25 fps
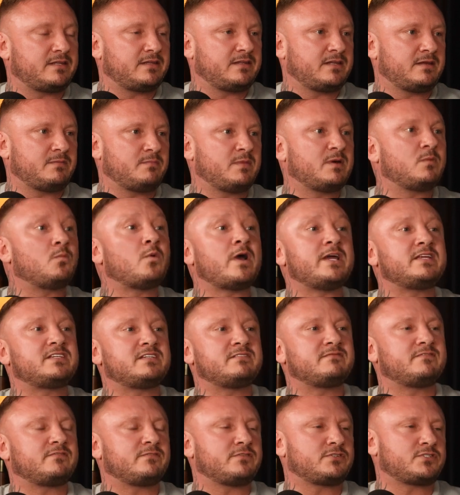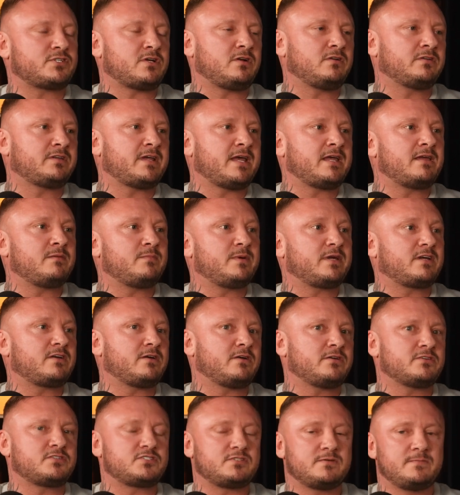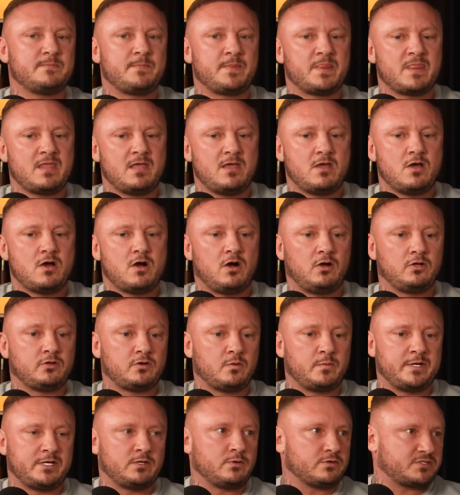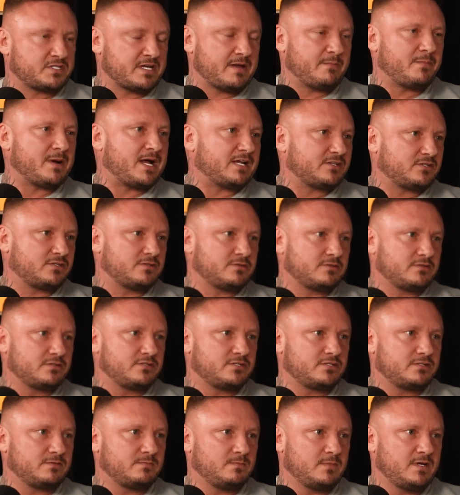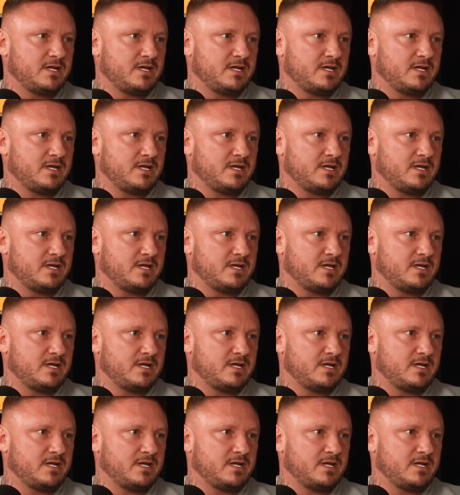They'd been waiting for us all day because although we don't set patterns,